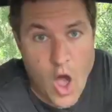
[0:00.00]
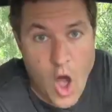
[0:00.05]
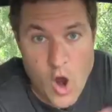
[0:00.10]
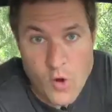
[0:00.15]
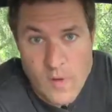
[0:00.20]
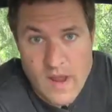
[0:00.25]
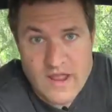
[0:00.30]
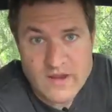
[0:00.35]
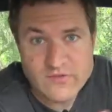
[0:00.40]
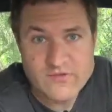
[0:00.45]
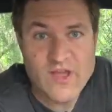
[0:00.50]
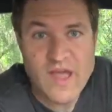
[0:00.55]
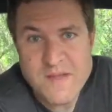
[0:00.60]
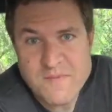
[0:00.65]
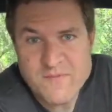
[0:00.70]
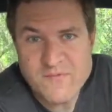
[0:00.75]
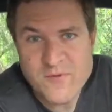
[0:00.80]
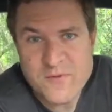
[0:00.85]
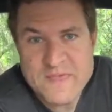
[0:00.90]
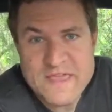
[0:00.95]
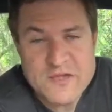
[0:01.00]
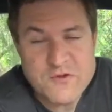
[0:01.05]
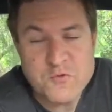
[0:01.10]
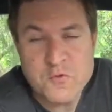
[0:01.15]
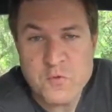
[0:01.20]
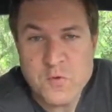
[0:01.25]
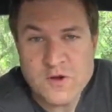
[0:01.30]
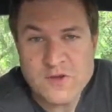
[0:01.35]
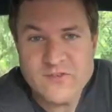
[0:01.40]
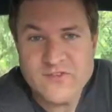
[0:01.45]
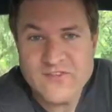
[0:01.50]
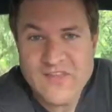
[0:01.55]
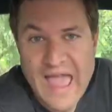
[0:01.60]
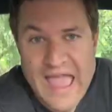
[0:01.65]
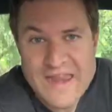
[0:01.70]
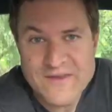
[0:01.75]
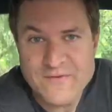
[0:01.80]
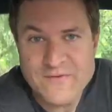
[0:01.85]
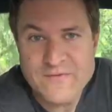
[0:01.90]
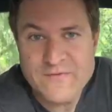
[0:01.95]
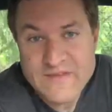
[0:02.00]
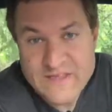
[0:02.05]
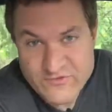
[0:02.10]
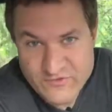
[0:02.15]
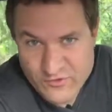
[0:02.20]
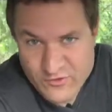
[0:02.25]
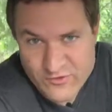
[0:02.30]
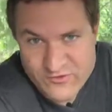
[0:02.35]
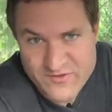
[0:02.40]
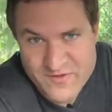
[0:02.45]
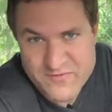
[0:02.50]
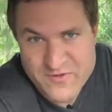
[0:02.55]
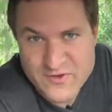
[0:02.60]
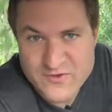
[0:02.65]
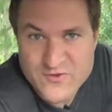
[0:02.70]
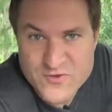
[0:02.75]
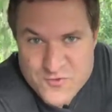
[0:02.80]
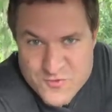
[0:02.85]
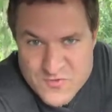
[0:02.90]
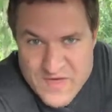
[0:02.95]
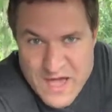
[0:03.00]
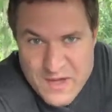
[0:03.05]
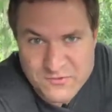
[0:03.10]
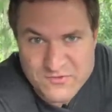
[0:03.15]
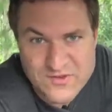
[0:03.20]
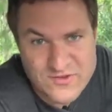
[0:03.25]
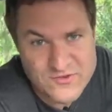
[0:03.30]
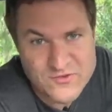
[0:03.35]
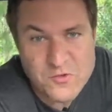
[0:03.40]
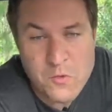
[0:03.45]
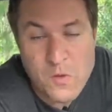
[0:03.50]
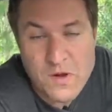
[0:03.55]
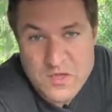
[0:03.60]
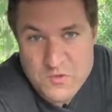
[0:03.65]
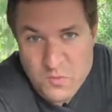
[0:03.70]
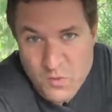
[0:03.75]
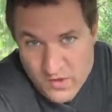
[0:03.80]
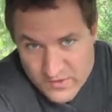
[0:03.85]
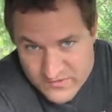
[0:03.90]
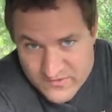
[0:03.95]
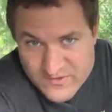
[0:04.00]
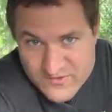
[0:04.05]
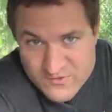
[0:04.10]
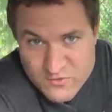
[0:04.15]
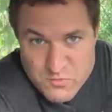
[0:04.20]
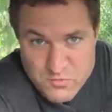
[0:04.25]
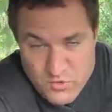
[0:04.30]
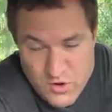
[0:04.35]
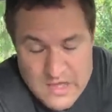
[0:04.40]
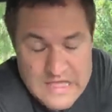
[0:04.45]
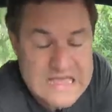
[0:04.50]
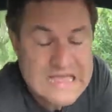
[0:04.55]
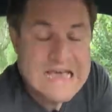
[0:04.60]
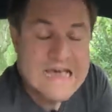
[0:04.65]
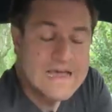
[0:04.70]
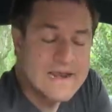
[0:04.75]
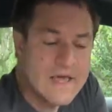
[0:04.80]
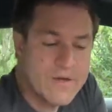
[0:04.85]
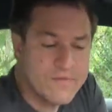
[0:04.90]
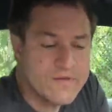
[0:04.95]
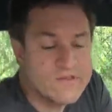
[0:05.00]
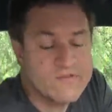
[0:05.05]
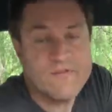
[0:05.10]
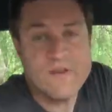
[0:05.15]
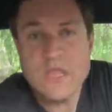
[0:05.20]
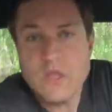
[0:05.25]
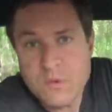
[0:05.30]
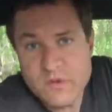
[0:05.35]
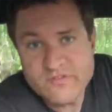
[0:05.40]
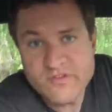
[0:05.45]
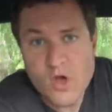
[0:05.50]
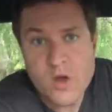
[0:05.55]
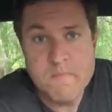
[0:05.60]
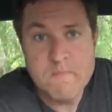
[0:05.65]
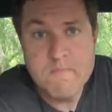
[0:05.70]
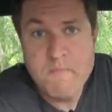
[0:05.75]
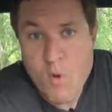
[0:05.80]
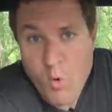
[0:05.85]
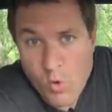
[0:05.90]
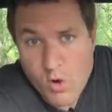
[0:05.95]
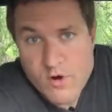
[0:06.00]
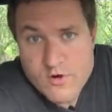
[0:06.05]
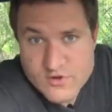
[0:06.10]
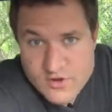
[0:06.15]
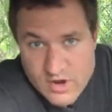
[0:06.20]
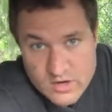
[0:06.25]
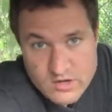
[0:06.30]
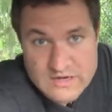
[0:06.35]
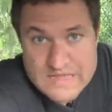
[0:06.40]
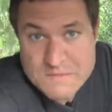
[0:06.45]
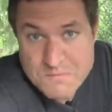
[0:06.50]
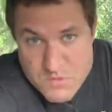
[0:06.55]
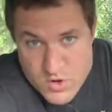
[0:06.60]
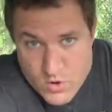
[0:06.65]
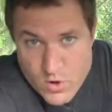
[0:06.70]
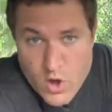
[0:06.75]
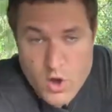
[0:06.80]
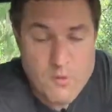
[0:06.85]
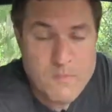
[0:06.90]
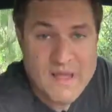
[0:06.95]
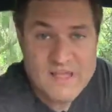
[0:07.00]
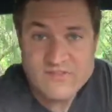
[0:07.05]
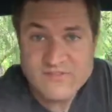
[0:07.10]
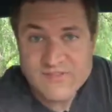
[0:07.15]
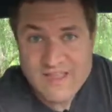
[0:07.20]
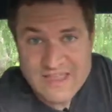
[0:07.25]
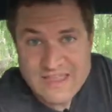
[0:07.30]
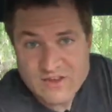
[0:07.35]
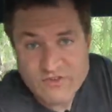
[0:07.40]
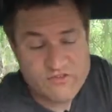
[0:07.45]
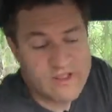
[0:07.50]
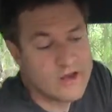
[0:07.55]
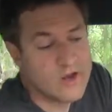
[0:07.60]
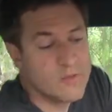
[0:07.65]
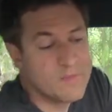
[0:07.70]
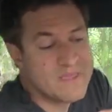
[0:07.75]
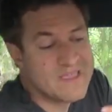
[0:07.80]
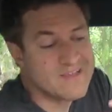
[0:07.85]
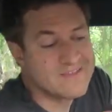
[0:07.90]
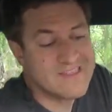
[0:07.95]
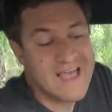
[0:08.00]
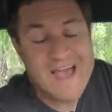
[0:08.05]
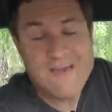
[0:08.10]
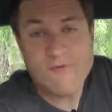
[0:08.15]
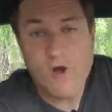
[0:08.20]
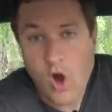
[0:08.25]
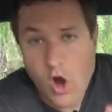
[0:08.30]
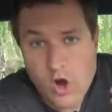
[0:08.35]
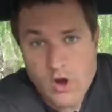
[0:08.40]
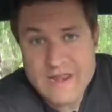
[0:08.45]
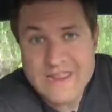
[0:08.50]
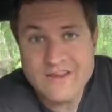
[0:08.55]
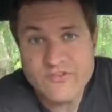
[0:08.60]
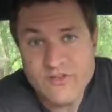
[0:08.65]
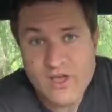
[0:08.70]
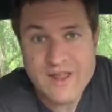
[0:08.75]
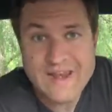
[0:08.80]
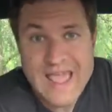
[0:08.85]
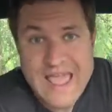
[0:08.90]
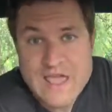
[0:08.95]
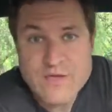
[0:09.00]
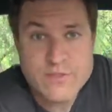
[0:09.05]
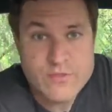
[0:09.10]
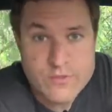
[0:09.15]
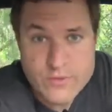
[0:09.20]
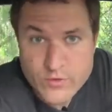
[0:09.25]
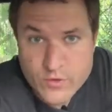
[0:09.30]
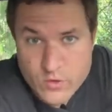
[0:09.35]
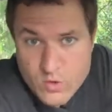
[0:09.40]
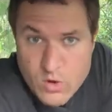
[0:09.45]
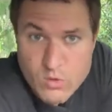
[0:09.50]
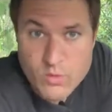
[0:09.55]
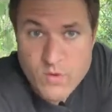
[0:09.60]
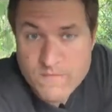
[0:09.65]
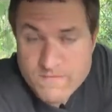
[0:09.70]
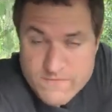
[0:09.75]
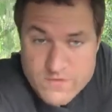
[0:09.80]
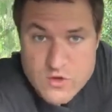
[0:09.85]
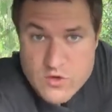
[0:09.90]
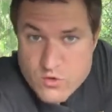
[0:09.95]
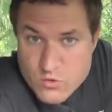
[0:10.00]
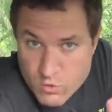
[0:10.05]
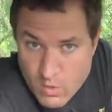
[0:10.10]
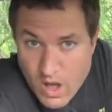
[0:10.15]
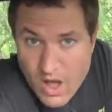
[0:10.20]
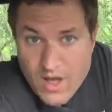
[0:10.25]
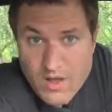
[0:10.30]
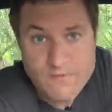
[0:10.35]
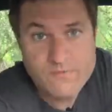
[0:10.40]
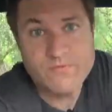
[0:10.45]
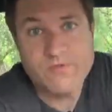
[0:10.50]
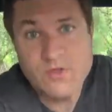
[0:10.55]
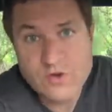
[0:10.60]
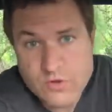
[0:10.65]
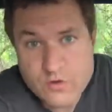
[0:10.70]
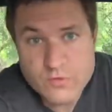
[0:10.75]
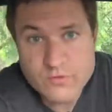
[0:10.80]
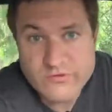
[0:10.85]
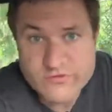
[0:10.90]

Alright, time for the quirks and features of the 2021 Supra. Now this video is on more Doug DeMuro, my second channel, because I've already done a thorough review of the new